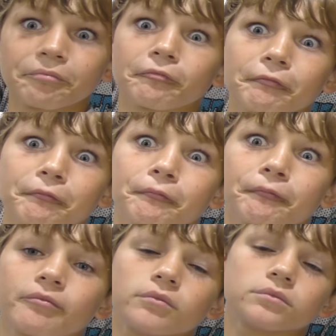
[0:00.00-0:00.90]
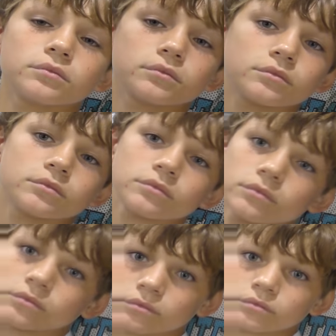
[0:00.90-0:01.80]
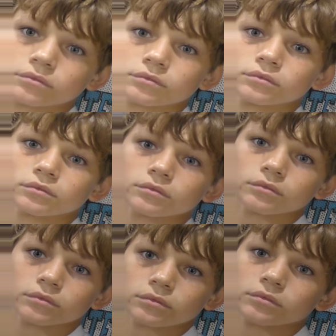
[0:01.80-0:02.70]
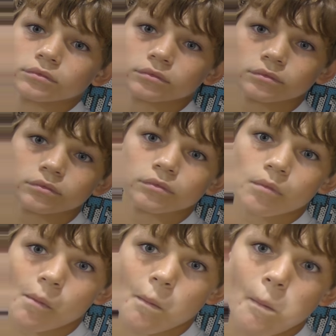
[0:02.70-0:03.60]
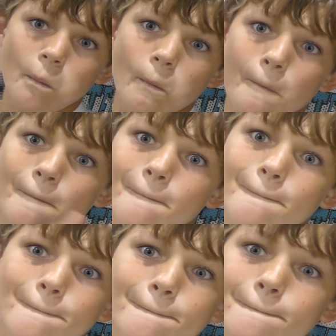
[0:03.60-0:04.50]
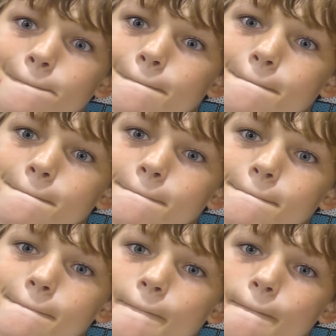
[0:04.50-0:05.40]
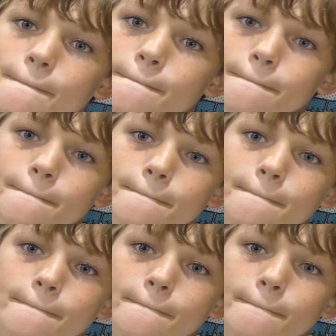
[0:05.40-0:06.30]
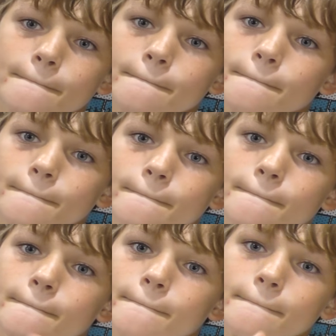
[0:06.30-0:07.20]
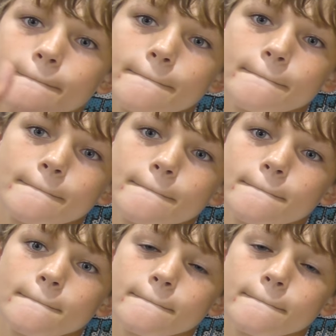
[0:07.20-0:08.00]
(not speaking)